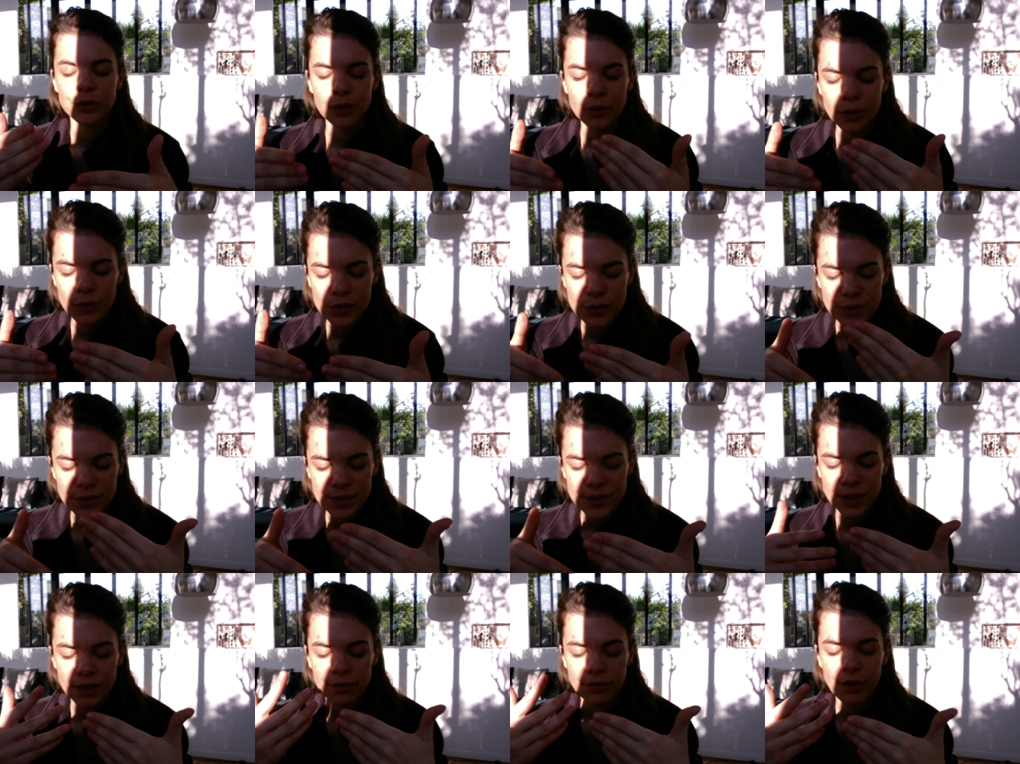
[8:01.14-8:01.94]
close
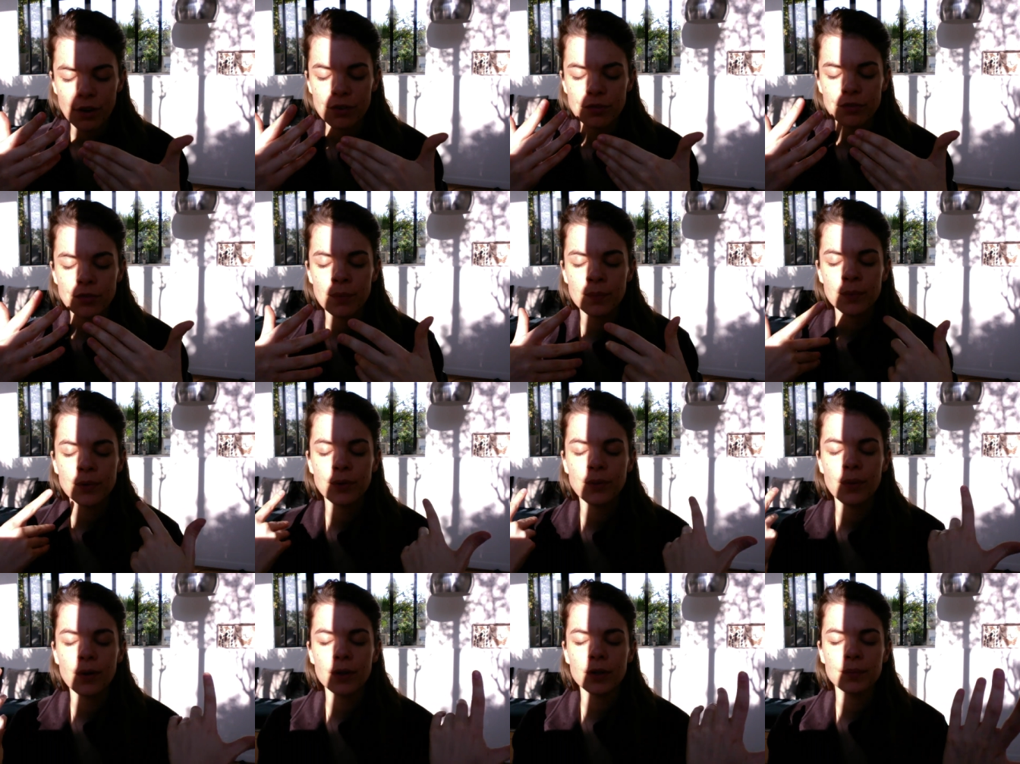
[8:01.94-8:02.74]
yourself off from the
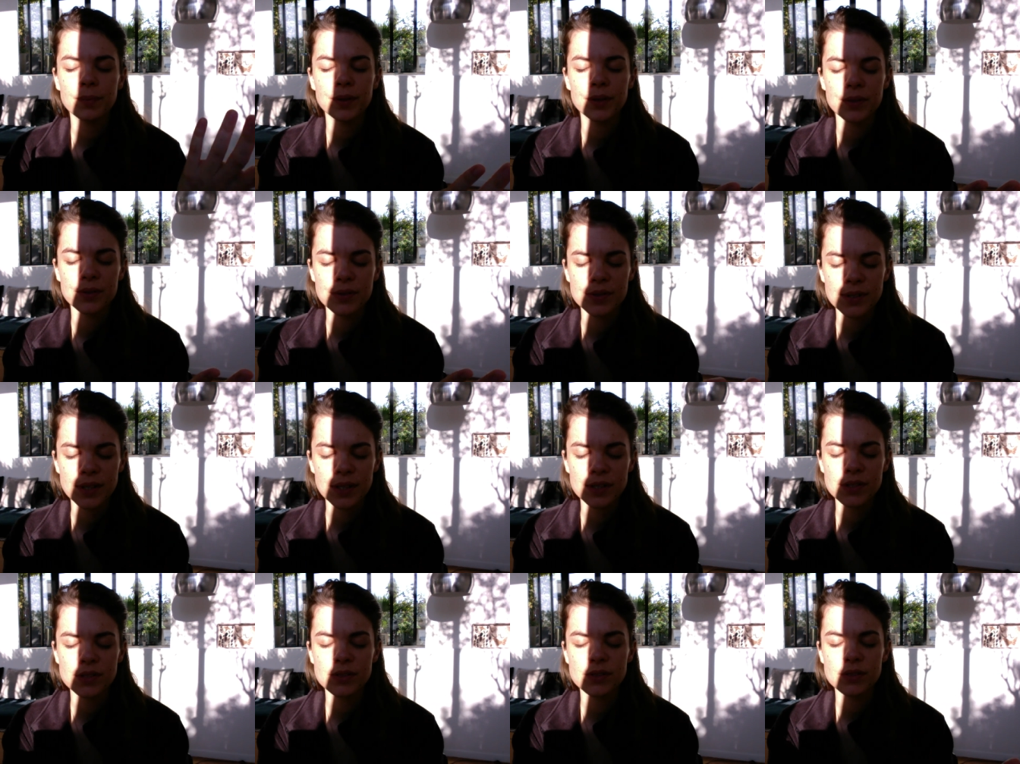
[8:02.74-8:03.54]
world because
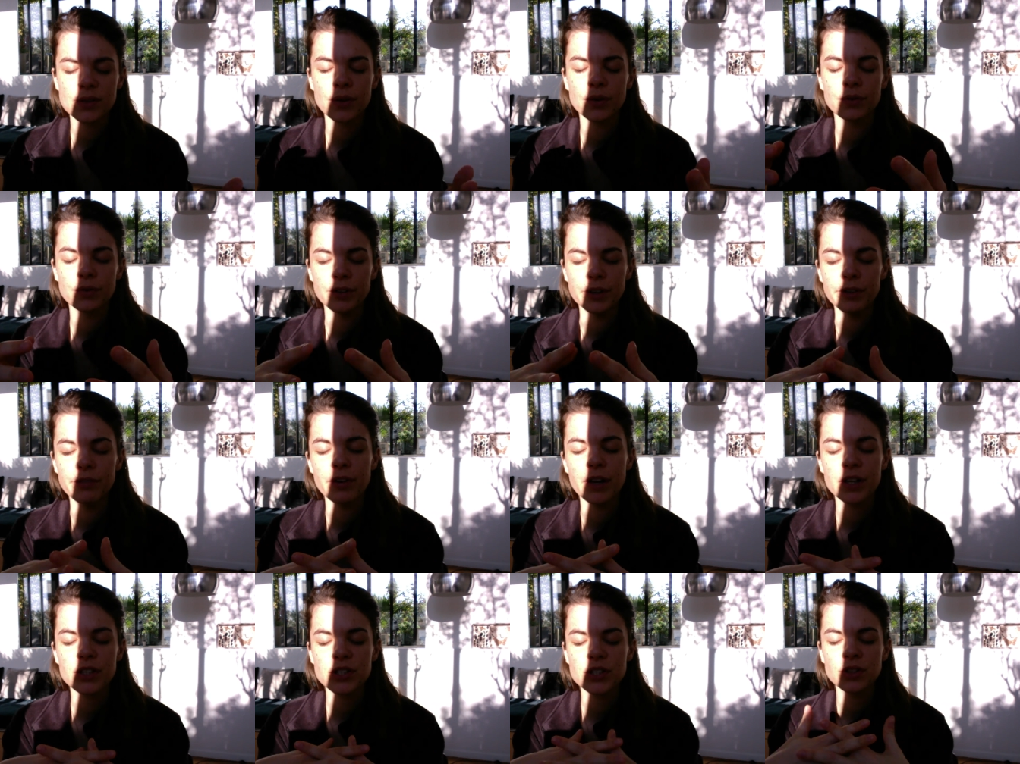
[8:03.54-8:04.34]
that's a
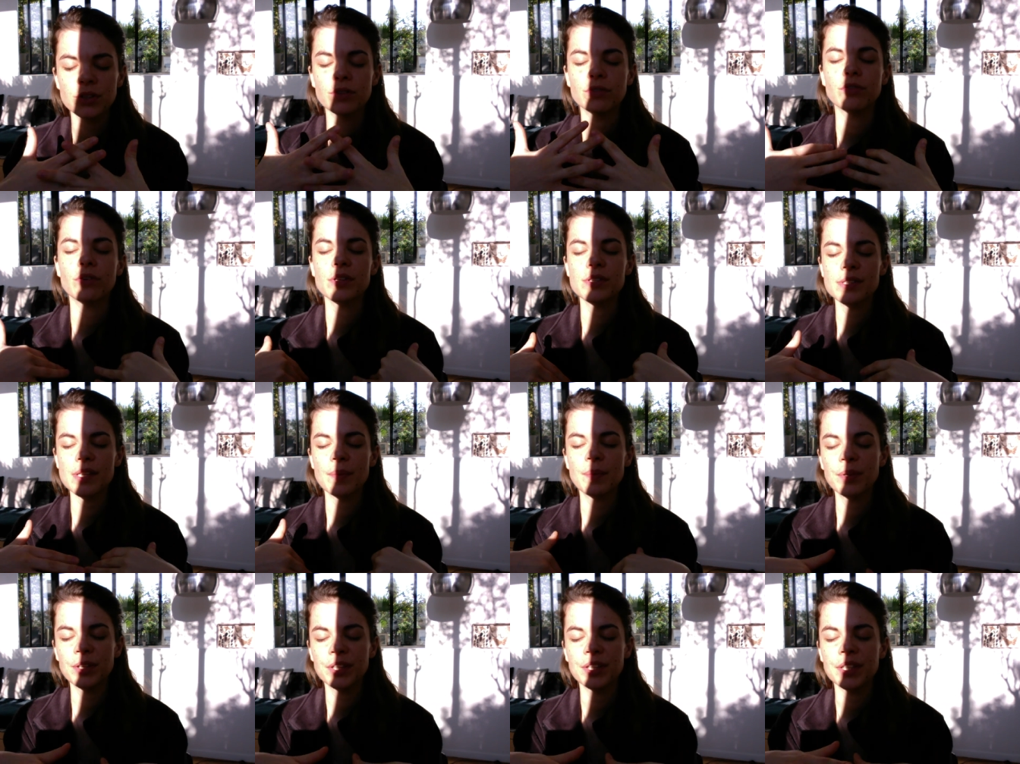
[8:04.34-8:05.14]
reflection of what's
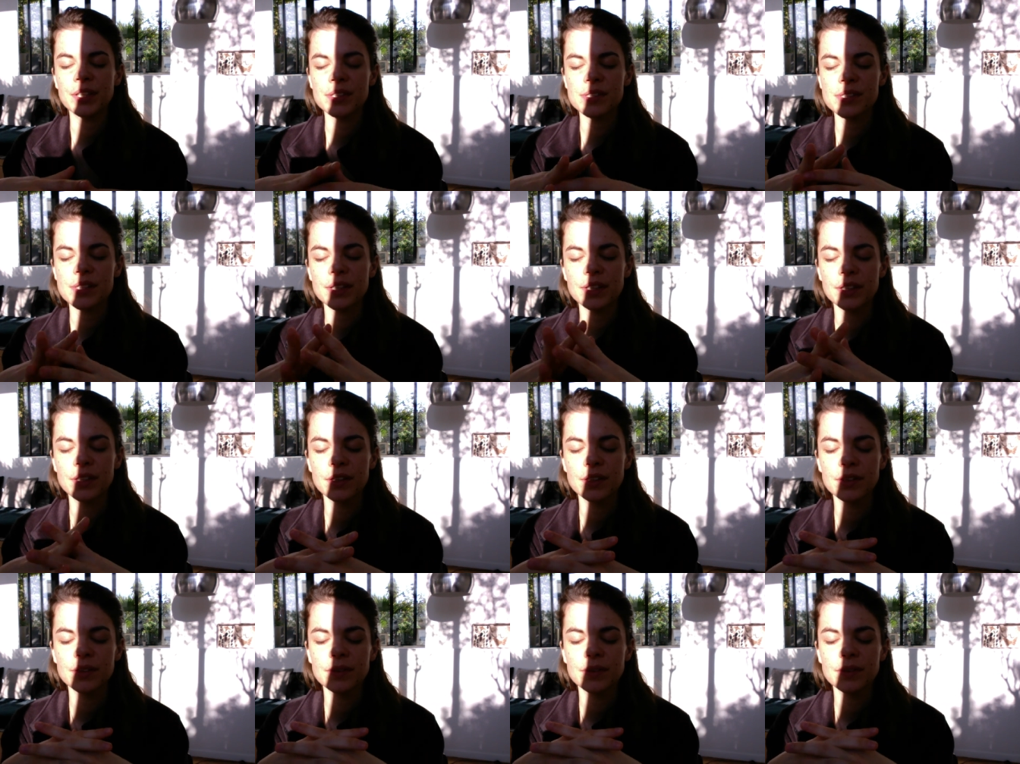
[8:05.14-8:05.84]
happening inside.